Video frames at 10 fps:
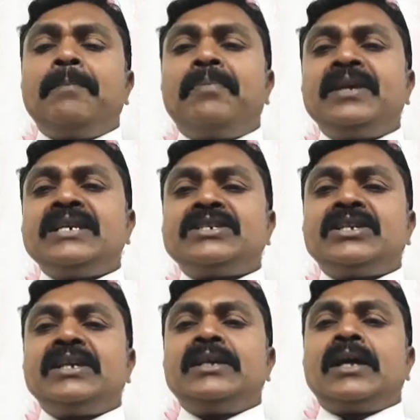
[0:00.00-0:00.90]

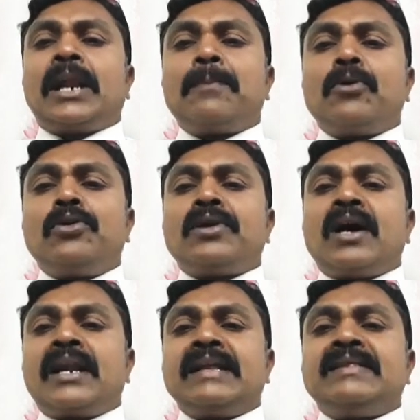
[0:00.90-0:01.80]
PhD report
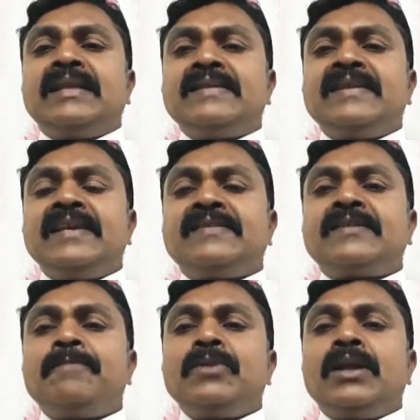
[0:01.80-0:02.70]
or a
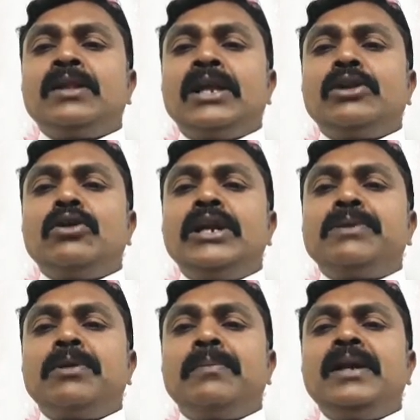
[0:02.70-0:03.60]
thesis. Then only
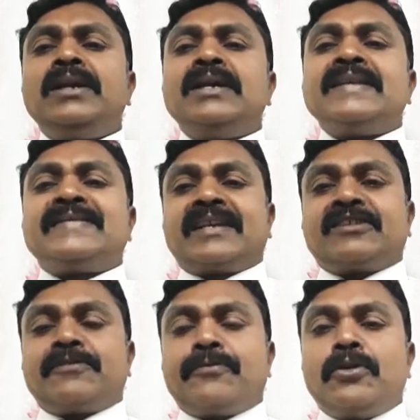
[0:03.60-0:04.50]
it would be
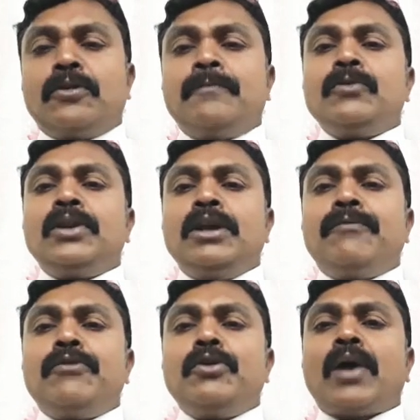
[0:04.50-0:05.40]
successful.
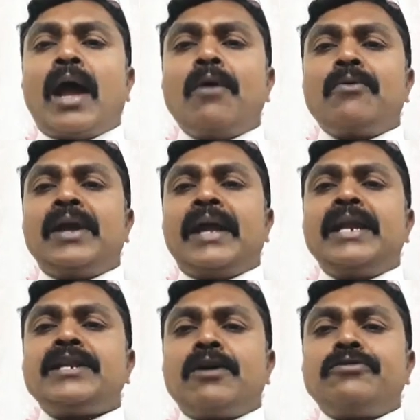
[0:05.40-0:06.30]
If you have
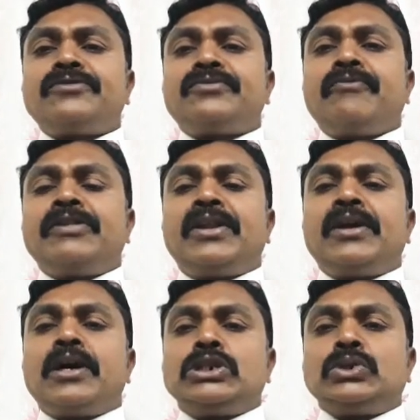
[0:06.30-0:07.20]
any doubts with
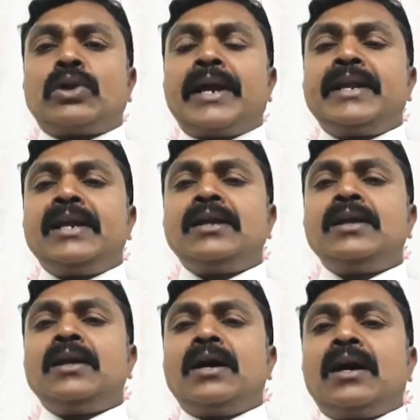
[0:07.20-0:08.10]
regard to
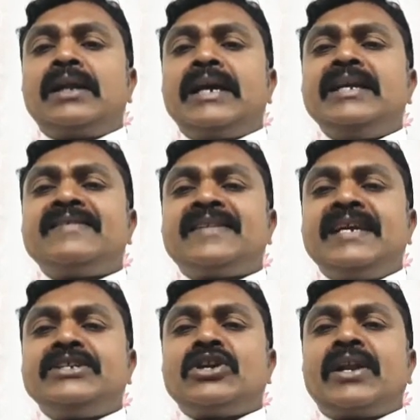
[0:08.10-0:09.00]
writing or any
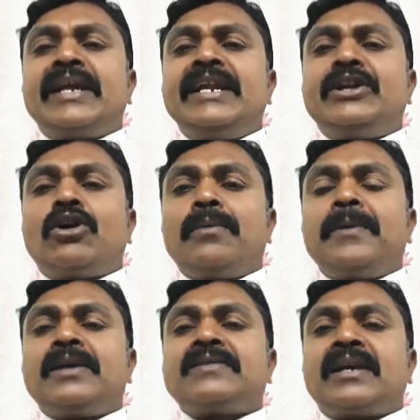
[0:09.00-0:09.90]
stage or any
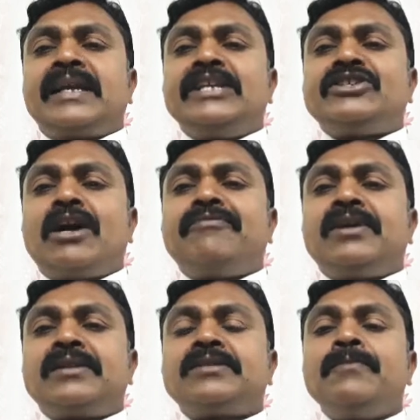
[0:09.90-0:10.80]
topics or any
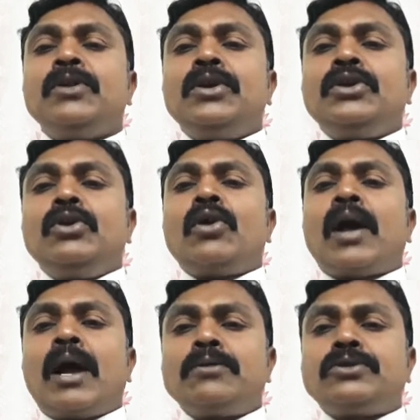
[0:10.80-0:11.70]
chapters, you
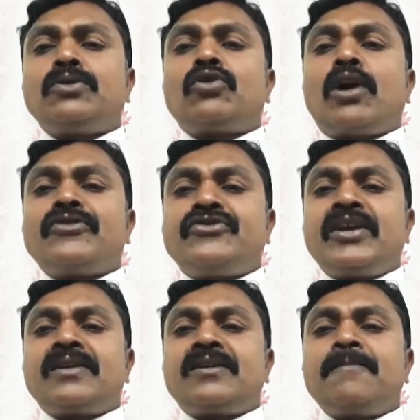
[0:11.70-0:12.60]
have to cross
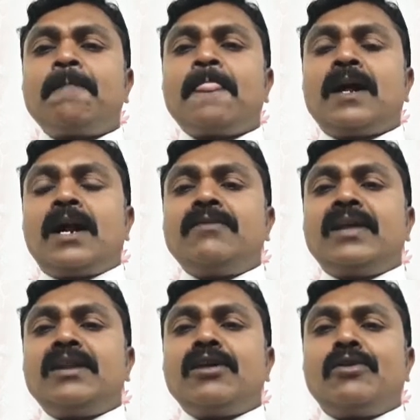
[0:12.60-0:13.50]
check and
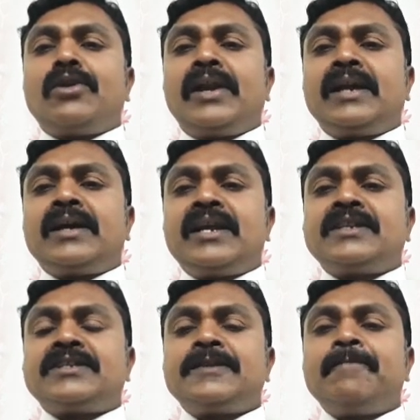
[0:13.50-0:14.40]
then you have to
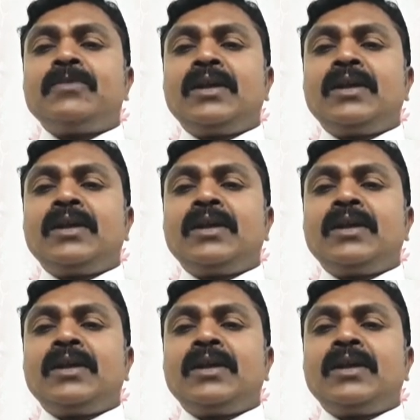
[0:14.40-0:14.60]
recorrect.